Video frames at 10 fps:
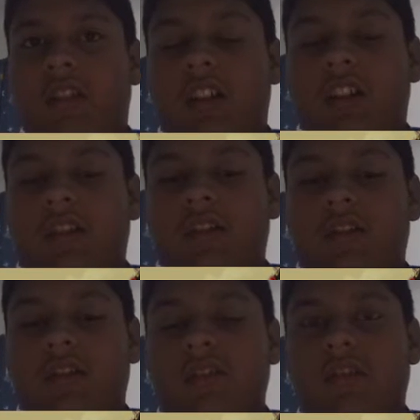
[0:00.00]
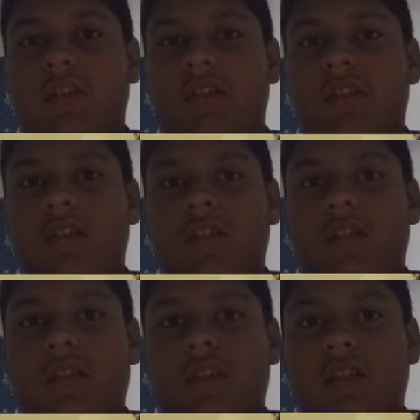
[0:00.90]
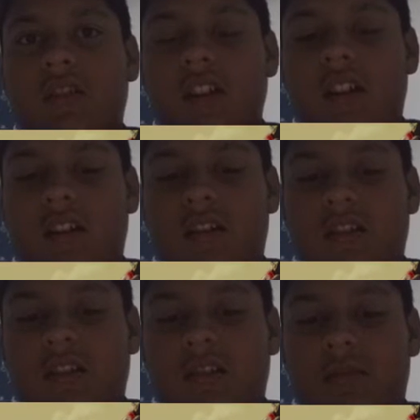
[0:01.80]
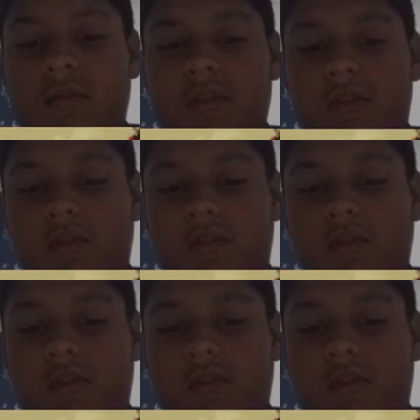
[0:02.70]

class. That uh, is pretty